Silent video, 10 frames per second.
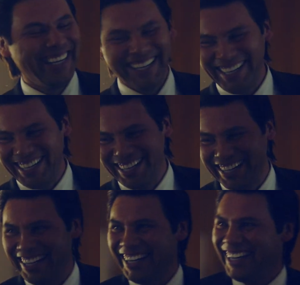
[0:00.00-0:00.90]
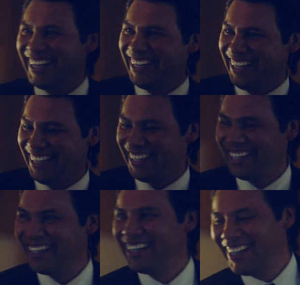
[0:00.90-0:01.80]
And so he
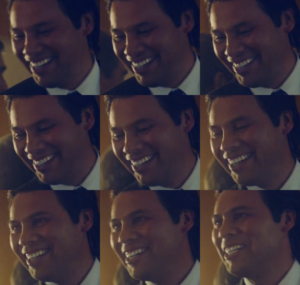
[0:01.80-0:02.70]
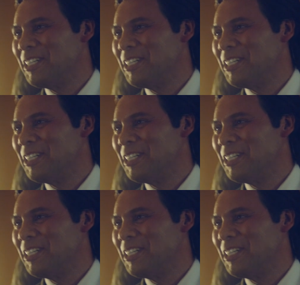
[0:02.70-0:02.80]
introduced him to the people.